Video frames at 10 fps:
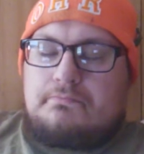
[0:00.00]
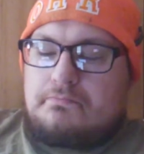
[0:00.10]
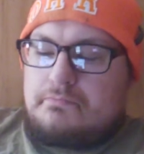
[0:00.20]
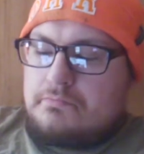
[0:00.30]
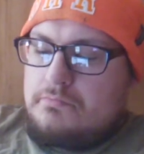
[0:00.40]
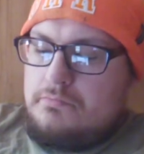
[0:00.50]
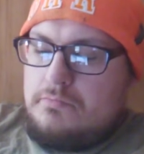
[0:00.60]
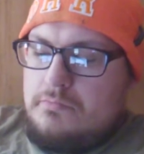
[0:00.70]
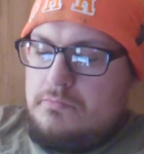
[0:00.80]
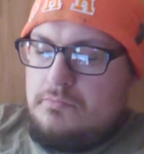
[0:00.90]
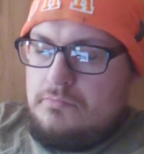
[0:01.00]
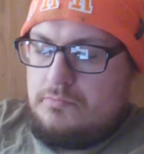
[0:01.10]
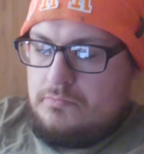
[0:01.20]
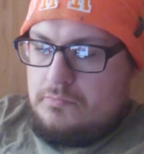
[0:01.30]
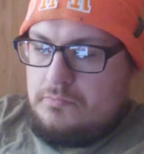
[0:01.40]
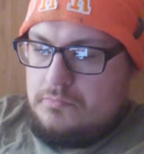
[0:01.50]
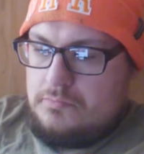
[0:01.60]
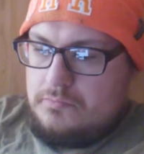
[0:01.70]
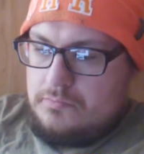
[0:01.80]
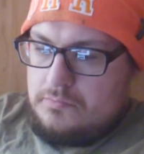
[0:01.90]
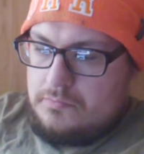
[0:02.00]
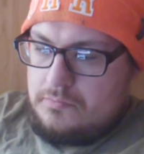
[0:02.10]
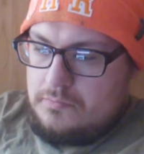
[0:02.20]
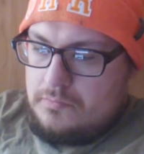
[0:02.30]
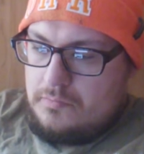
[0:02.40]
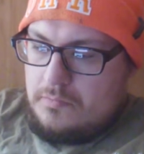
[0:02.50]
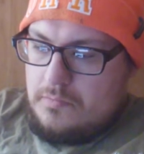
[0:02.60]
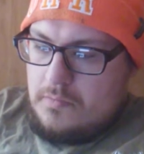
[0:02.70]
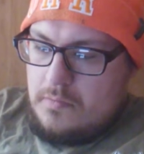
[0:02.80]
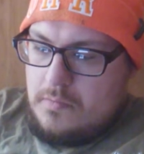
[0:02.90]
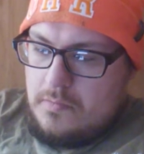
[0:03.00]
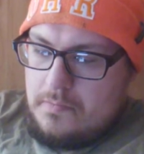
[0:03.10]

No one is speaking in this clip.